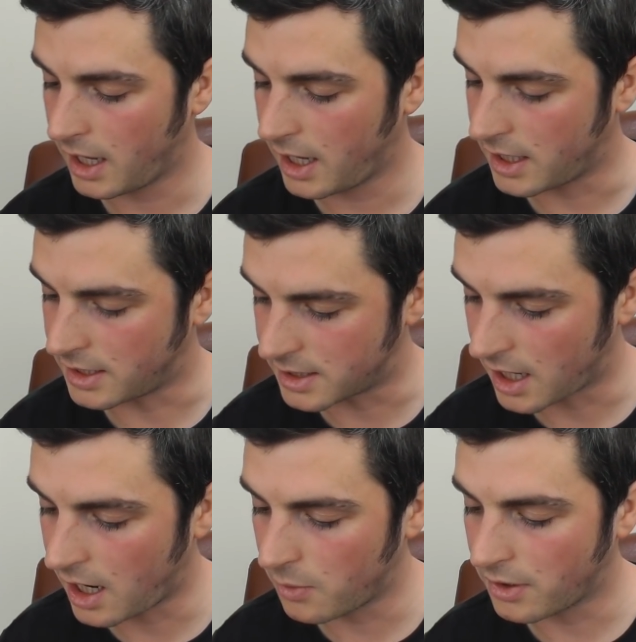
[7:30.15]
is,
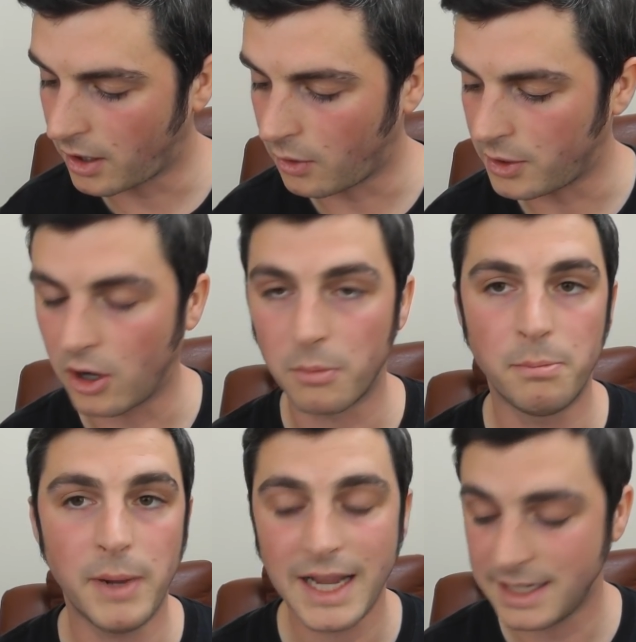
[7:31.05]
I want to know your
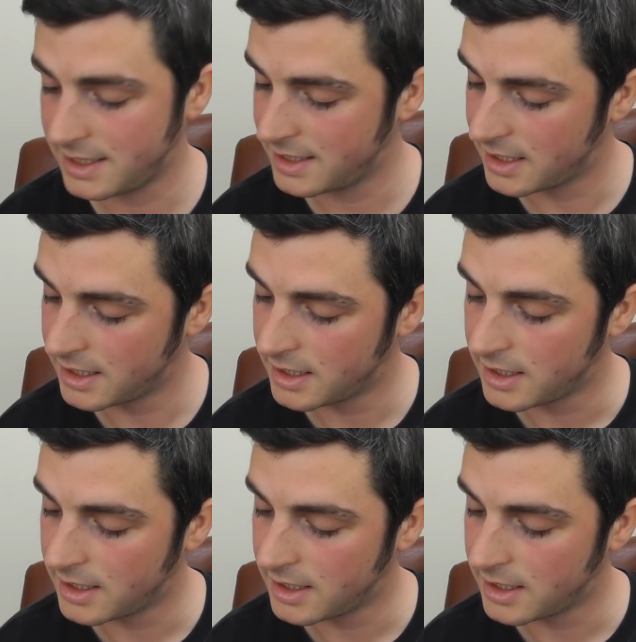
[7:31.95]
best,